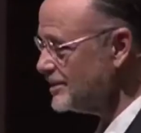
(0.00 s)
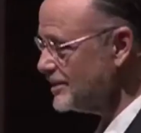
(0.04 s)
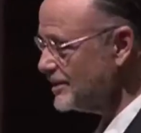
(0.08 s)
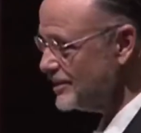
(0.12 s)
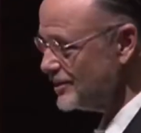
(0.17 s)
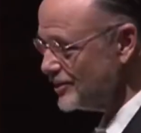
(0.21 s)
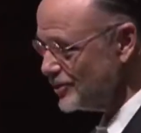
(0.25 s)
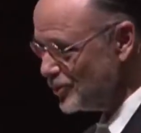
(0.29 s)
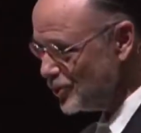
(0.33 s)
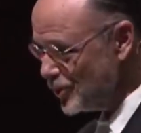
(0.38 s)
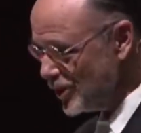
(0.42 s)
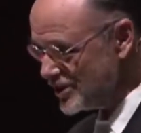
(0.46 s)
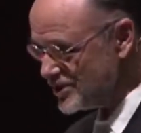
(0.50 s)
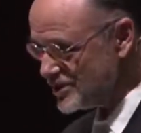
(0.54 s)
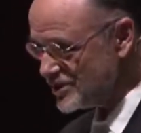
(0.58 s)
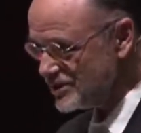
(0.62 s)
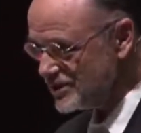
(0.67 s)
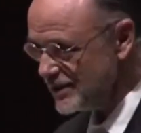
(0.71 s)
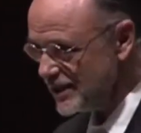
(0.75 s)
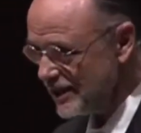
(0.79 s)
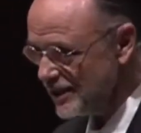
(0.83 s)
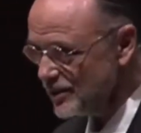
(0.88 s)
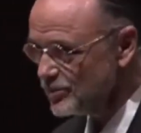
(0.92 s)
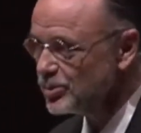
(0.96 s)
He wasn't
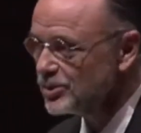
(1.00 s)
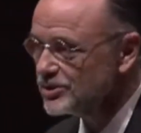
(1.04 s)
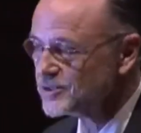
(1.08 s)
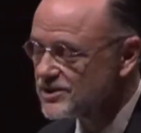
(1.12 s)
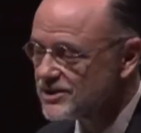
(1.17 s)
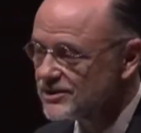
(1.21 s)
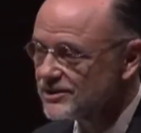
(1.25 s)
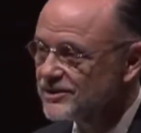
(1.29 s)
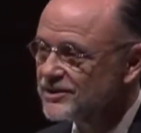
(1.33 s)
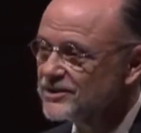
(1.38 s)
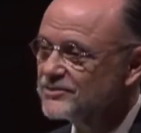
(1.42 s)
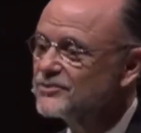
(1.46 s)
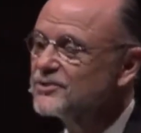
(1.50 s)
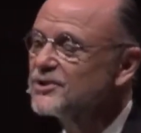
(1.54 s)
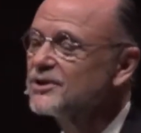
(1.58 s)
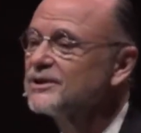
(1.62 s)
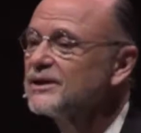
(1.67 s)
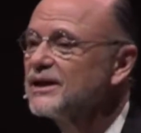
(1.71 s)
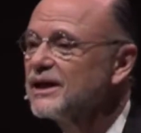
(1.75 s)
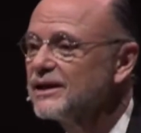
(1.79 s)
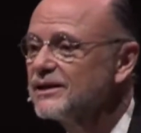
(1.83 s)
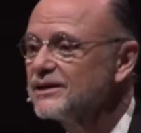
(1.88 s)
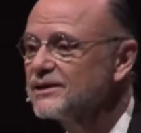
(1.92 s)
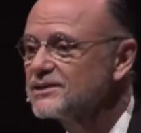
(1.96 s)
able to leave the
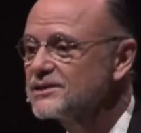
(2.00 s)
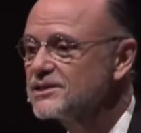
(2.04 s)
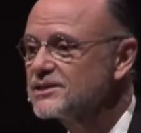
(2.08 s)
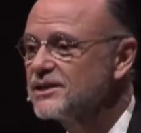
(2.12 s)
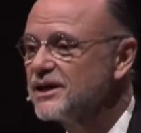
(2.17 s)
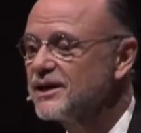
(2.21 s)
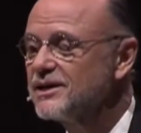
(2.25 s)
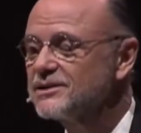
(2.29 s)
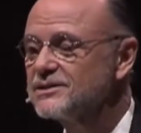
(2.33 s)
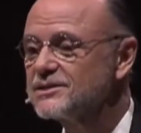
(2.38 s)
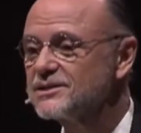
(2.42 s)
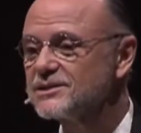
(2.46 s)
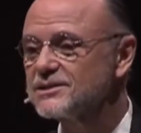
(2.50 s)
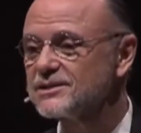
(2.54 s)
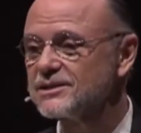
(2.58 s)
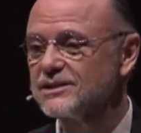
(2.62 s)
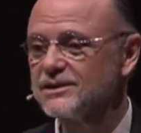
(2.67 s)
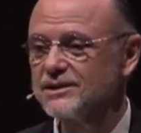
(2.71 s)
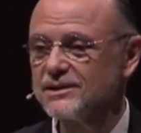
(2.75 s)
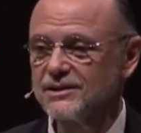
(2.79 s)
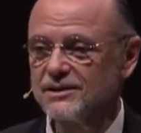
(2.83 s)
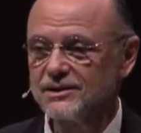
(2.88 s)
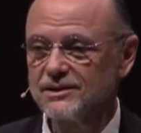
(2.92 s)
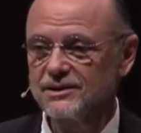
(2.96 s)
United States,
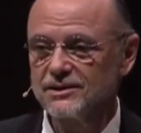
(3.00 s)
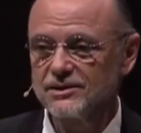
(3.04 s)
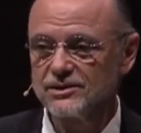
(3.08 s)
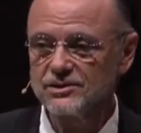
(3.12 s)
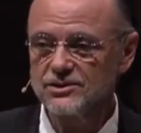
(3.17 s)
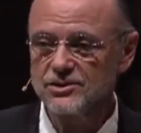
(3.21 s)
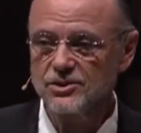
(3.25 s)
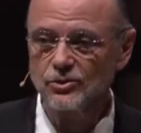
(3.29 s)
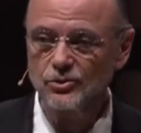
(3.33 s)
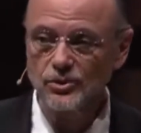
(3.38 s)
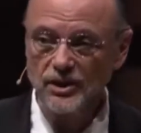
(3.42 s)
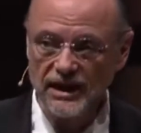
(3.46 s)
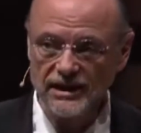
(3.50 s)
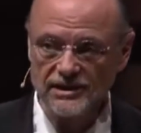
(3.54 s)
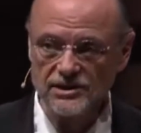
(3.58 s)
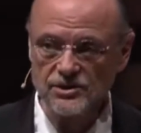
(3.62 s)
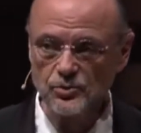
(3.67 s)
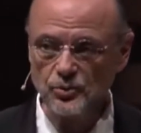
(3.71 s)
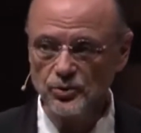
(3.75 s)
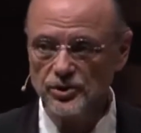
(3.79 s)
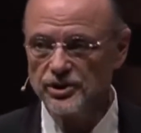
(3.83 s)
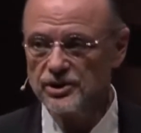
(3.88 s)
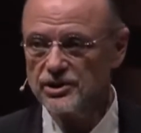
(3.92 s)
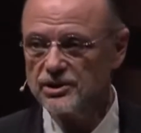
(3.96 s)
so last
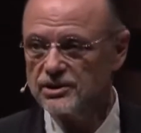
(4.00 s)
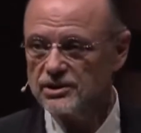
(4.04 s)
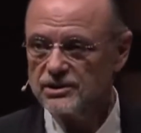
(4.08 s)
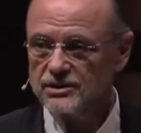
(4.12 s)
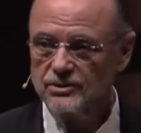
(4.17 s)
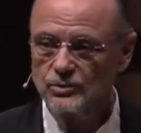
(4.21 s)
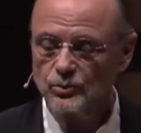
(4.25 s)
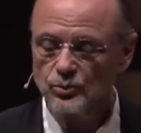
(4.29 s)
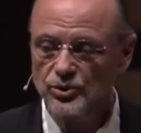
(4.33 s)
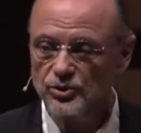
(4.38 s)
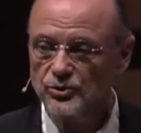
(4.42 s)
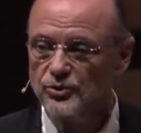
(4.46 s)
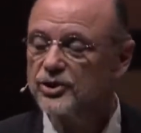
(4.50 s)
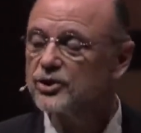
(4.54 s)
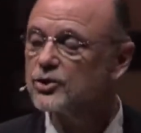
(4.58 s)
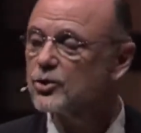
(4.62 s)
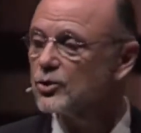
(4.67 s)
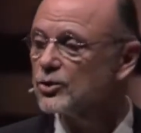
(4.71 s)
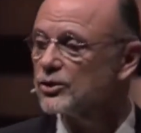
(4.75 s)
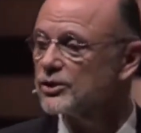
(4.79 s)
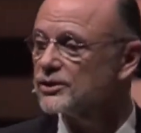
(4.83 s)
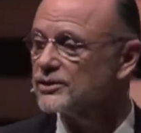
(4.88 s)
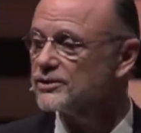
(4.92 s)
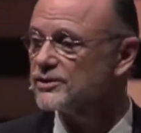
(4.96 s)
week we
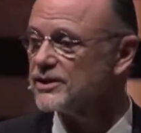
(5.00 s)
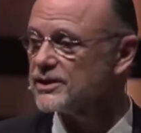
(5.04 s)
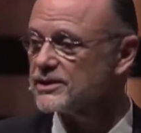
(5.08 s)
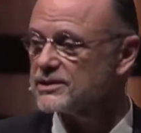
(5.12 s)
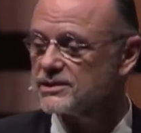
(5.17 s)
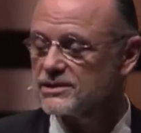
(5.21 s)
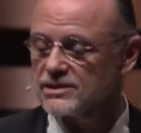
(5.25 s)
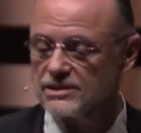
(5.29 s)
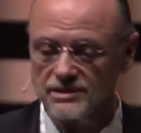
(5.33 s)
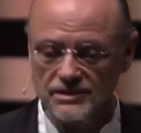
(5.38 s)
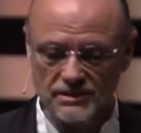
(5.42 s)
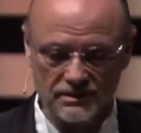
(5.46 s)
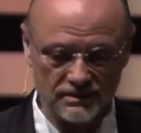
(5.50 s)
recorded this.